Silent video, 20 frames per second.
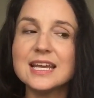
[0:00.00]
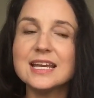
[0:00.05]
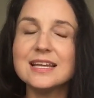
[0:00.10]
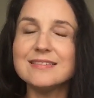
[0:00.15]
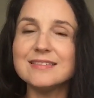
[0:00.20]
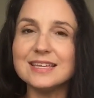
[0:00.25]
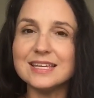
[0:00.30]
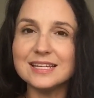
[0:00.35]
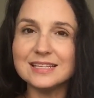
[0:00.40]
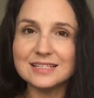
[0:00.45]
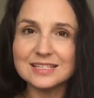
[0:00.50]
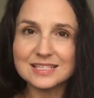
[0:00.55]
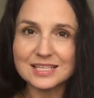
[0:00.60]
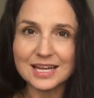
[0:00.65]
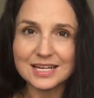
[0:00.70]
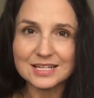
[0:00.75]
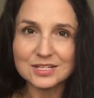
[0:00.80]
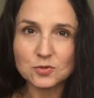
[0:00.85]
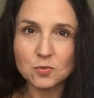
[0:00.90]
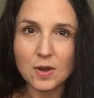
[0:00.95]
the
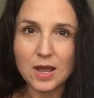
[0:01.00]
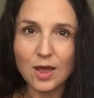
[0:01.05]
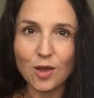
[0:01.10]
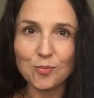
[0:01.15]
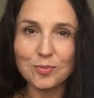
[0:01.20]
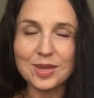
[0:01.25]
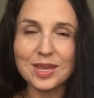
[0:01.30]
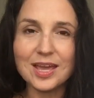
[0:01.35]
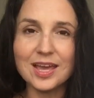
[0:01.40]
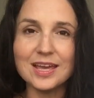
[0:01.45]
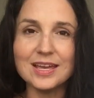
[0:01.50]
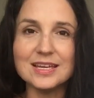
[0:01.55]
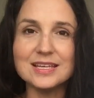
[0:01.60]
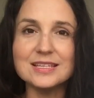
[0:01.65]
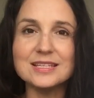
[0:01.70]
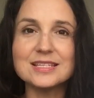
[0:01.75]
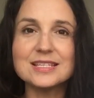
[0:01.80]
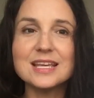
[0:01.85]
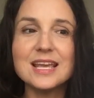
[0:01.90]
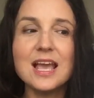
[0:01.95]
inside as well,
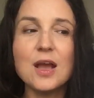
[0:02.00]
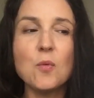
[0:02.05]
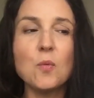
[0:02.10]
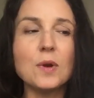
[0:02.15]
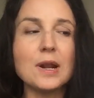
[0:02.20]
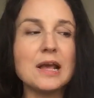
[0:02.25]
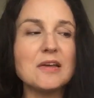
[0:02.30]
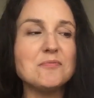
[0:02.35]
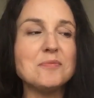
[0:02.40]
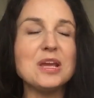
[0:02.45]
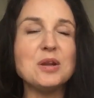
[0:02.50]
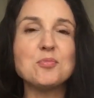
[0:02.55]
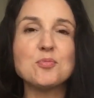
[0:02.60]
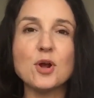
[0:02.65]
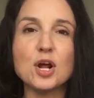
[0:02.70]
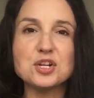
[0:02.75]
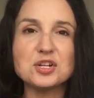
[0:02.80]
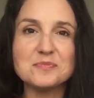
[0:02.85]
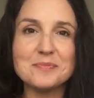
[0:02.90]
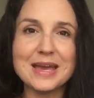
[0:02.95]
because when I've made
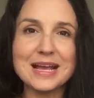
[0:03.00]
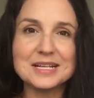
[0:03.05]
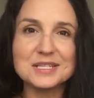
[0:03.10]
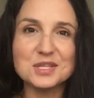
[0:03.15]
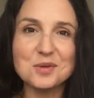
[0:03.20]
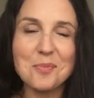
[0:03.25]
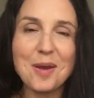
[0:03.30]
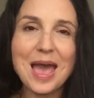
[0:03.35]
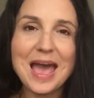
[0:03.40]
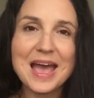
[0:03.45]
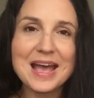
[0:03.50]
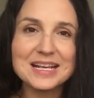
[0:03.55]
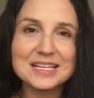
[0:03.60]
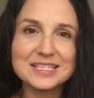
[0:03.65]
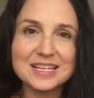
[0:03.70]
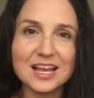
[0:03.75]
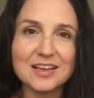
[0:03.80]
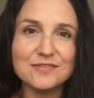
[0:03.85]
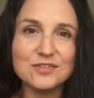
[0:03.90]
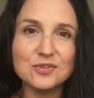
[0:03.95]
project bags in the past,
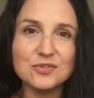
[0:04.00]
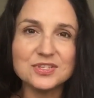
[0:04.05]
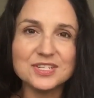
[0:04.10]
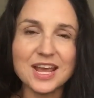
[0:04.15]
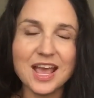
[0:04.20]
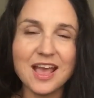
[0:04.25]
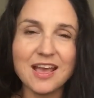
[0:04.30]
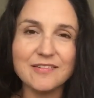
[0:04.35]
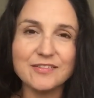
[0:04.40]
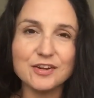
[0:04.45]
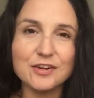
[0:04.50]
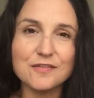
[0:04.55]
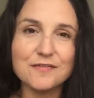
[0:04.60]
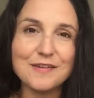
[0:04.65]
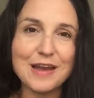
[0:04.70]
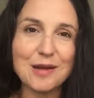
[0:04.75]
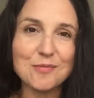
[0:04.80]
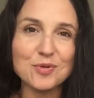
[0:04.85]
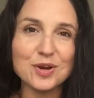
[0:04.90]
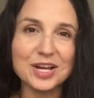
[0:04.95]
I've used a heavier
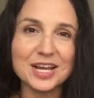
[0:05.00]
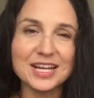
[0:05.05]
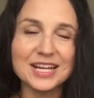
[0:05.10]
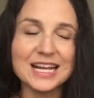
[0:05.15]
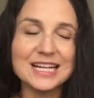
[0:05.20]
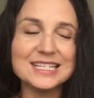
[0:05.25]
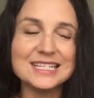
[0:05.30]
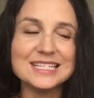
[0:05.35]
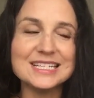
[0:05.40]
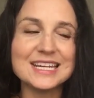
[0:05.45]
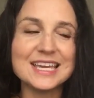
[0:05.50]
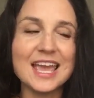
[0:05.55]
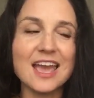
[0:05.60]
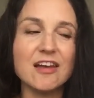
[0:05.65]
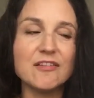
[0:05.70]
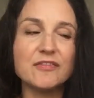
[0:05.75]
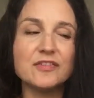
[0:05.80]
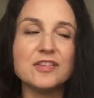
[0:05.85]
fabric, and I didn't account for the